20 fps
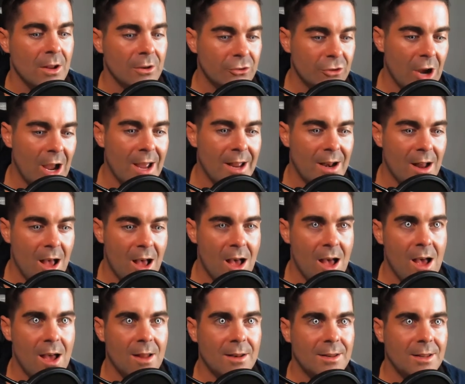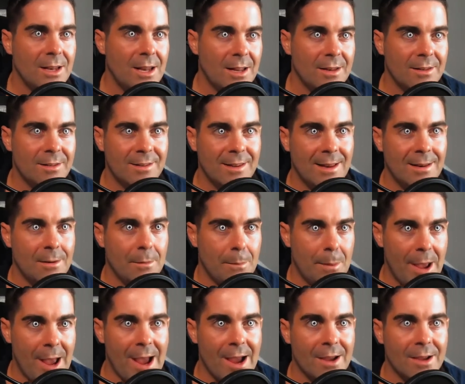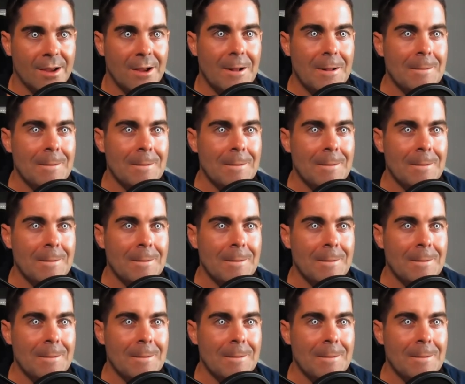try it on and then send it back.